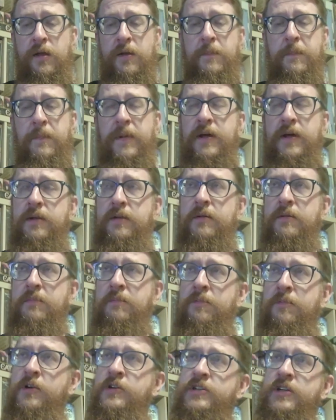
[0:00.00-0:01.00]
But
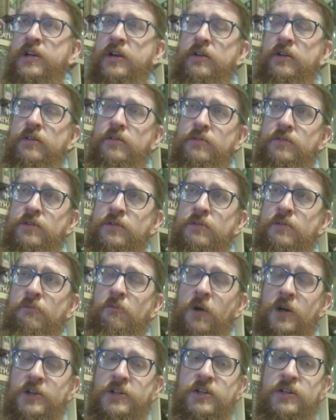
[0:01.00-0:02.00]
appreciate you
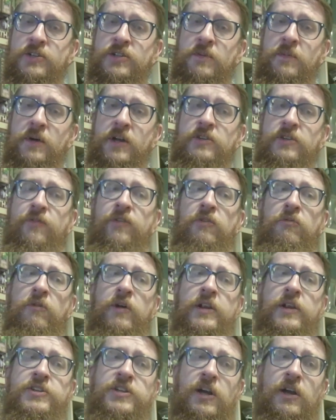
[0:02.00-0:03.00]
watching so much. If you
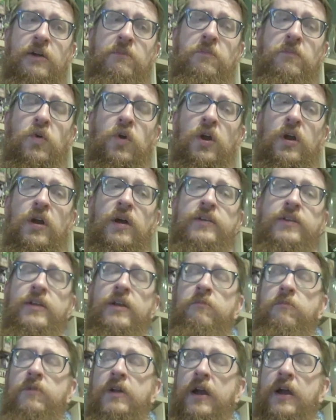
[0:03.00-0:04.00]
want to check out more
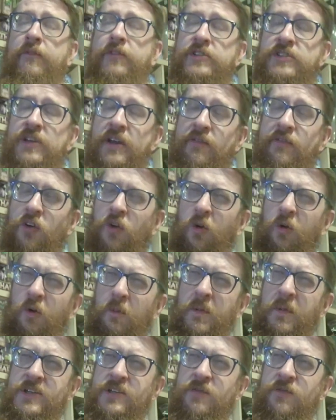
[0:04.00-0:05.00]
content, we obviously have a whole
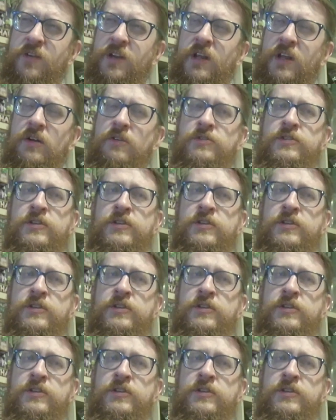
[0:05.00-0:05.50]
bunch of videos